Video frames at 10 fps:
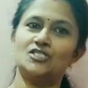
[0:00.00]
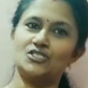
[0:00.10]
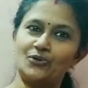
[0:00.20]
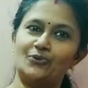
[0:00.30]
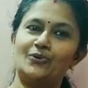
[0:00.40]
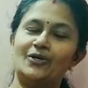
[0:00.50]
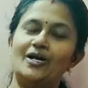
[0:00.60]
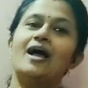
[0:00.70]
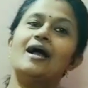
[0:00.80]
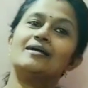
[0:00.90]
So,
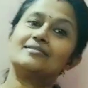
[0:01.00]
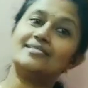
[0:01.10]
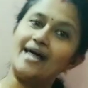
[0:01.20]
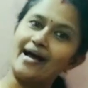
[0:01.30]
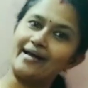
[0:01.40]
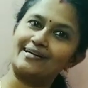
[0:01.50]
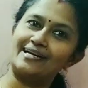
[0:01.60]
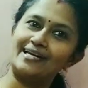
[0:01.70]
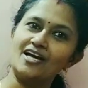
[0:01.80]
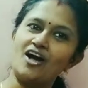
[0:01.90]

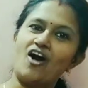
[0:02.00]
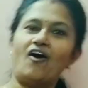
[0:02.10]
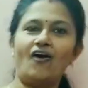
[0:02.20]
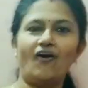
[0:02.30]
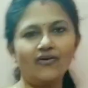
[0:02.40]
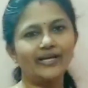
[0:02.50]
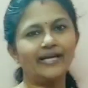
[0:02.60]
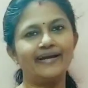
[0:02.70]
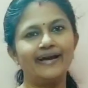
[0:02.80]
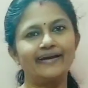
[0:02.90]
directly or
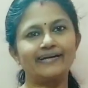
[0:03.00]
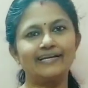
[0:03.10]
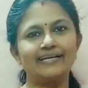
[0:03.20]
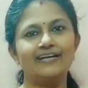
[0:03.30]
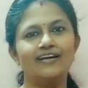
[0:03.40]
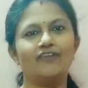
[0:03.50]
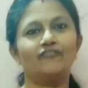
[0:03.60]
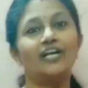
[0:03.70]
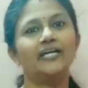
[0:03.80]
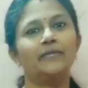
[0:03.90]
indirectly,
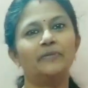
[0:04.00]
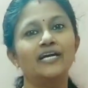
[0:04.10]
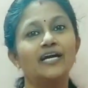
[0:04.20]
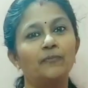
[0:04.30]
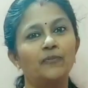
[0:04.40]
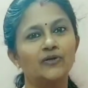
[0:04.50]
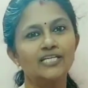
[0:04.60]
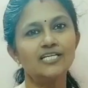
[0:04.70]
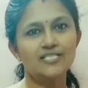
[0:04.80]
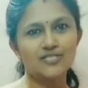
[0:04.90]
we are depending
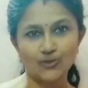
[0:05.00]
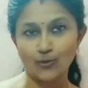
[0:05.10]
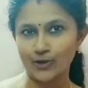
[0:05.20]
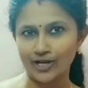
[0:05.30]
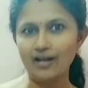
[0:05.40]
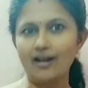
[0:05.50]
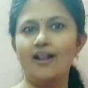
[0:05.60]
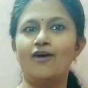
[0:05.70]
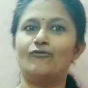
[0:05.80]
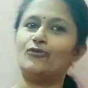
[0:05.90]
upon the soil
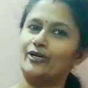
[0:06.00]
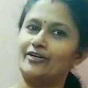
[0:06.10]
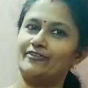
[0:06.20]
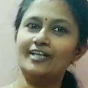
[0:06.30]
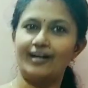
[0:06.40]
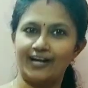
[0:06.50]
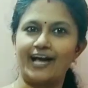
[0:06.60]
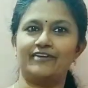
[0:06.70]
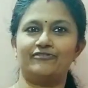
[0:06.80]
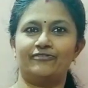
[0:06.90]
for our
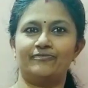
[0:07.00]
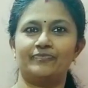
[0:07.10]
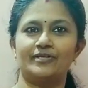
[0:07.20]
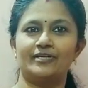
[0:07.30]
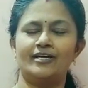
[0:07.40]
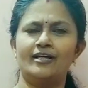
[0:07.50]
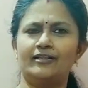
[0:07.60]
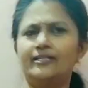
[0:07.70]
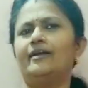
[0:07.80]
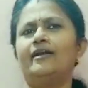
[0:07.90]
life.
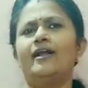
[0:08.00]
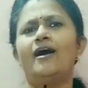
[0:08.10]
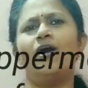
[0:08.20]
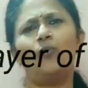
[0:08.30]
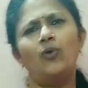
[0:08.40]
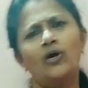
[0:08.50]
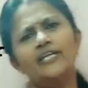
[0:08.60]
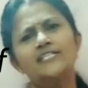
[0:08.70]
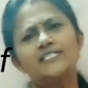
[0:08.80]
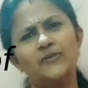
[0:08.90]
Then,
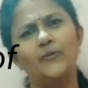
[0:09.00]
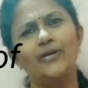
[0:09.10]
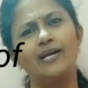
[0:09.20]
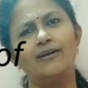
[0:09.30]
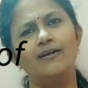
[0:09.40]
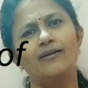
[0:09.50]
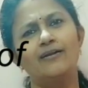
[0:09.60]
what is soil?